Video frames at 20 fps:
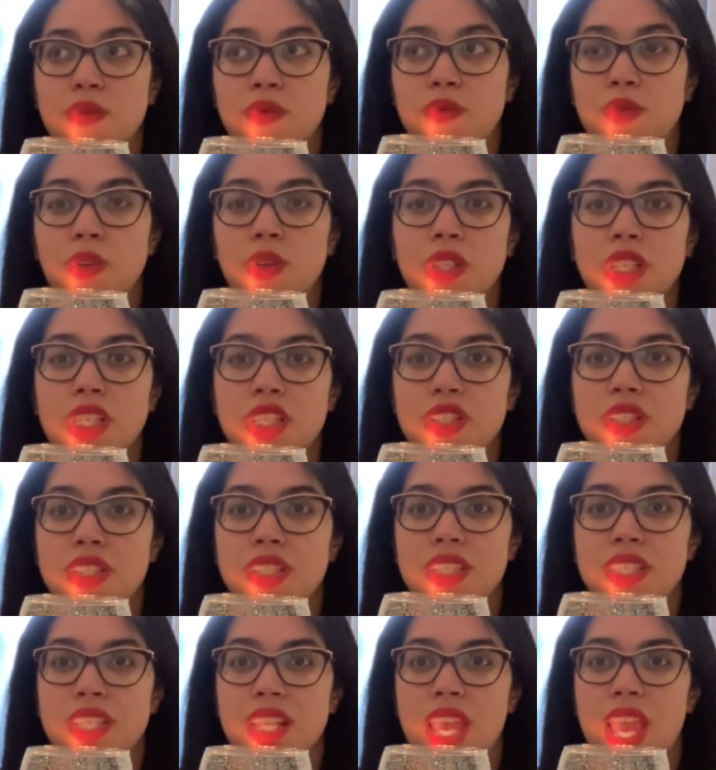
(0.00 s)
fully
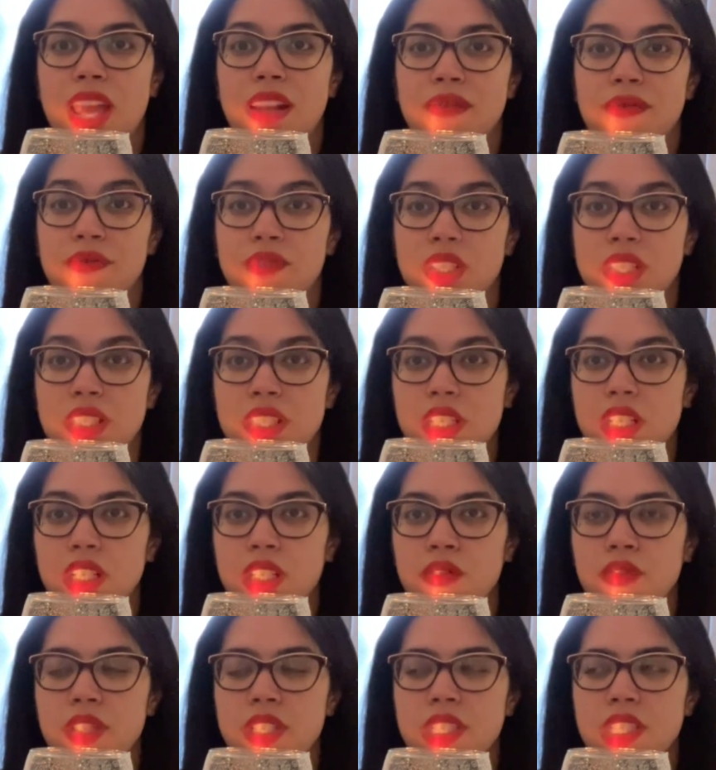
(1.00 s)
just not
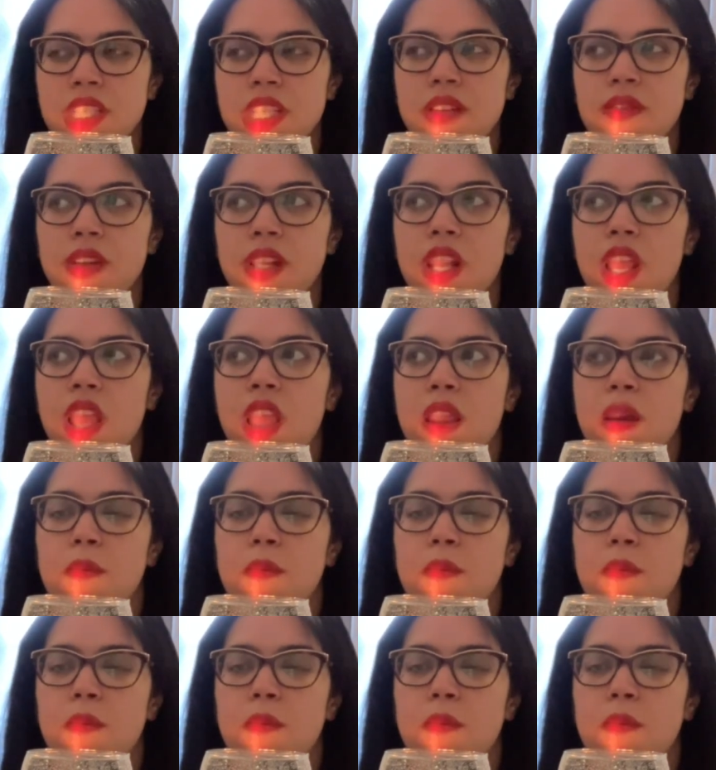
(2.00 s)
physically receive it,